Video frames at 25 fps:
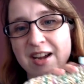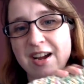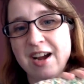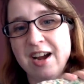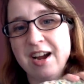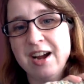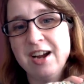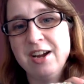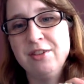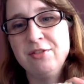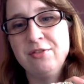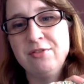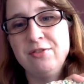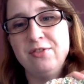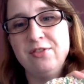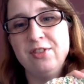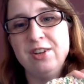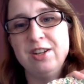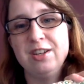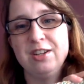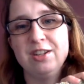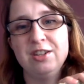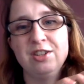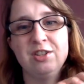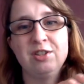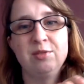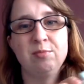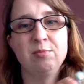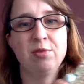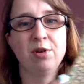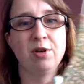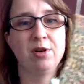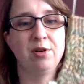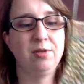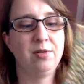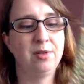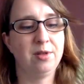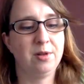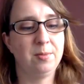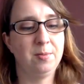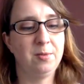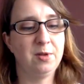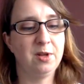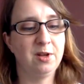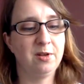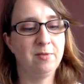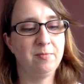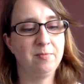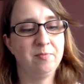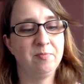I finished both of
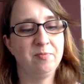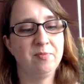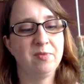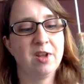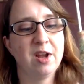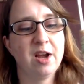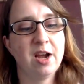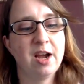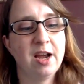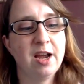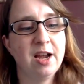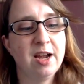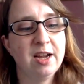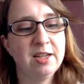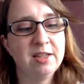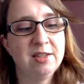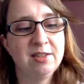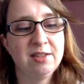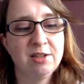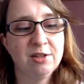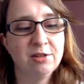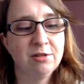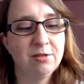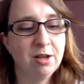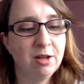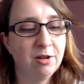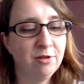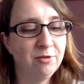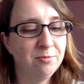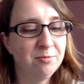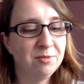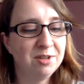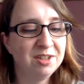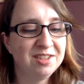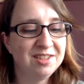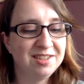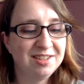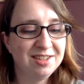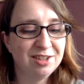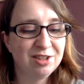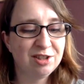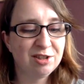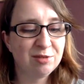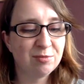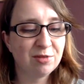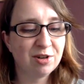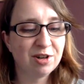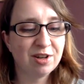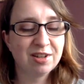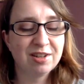them. I still have my stitch
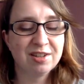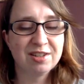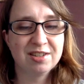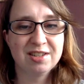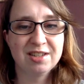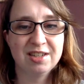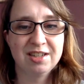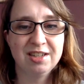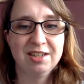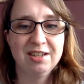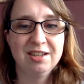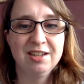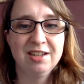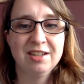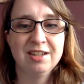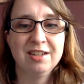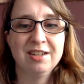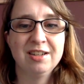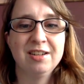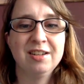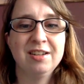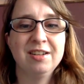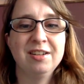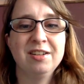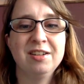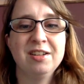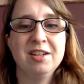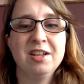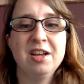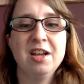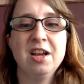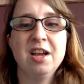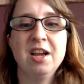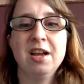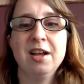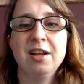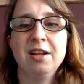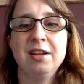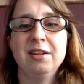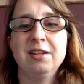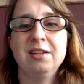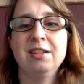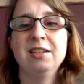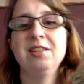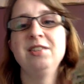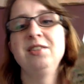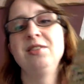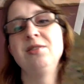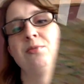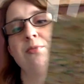markers in.
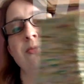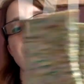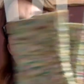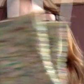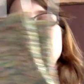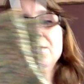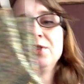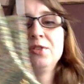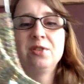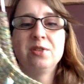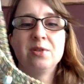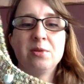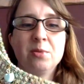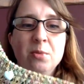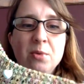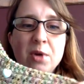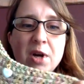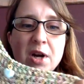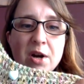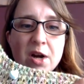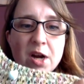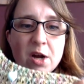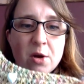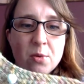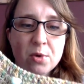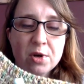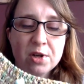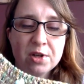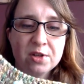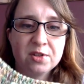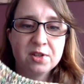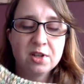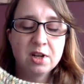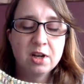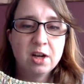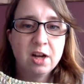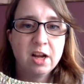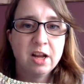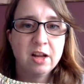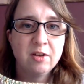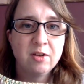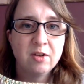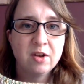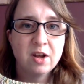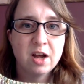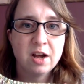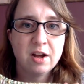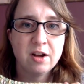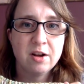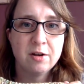This was where I was at
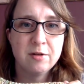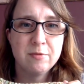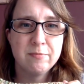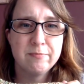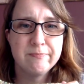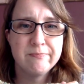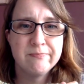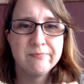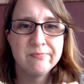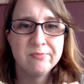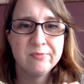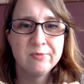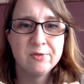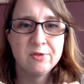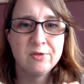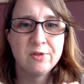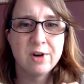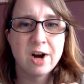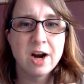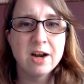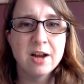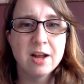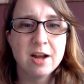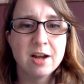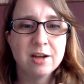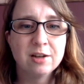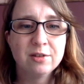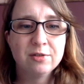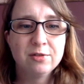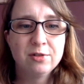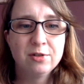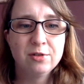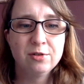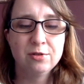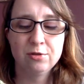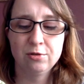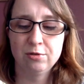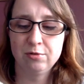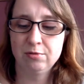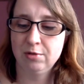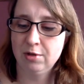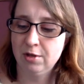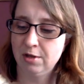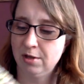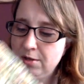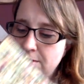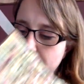Friday afternoon.